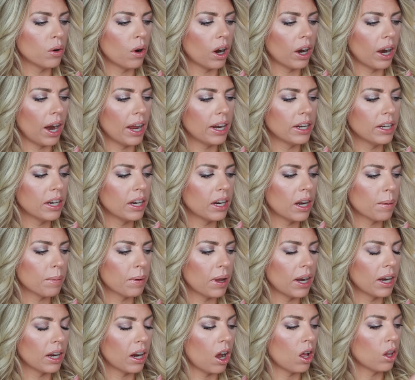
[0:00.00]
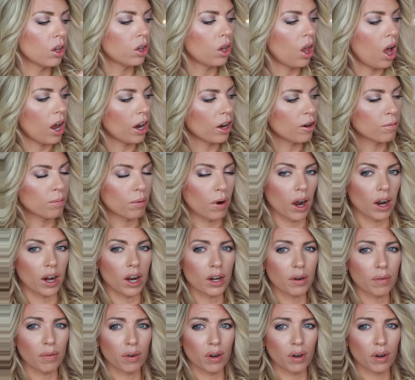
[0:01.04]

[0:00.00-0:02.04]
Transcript: You are ending up getting a lot of product